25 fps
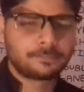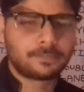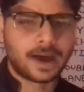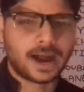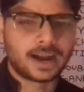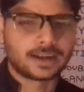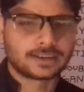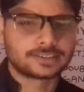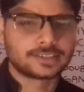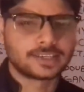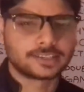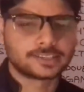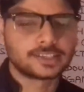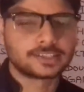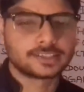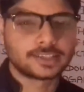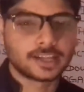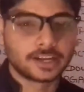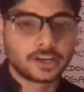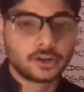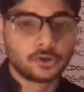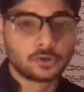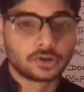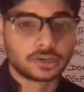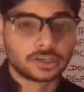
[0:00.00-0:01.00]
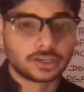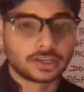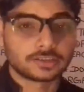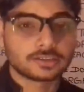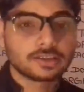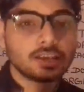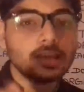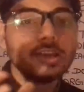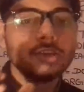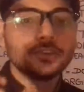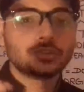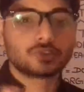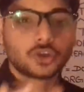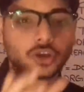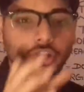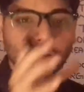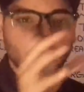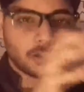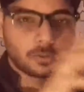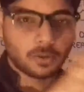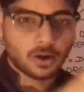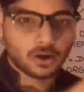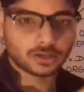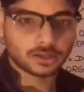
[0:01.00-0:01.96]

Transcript: parts such as the nucleus. So you know